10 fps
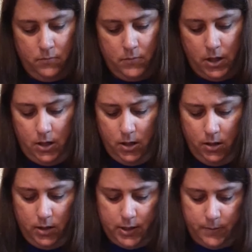Okay,
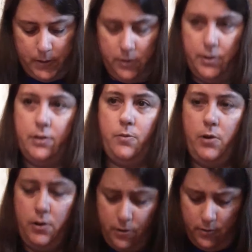let's spell this
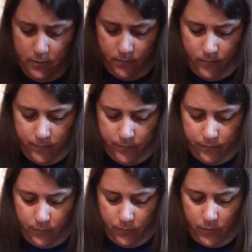word.
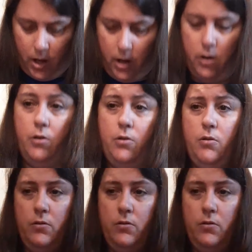O,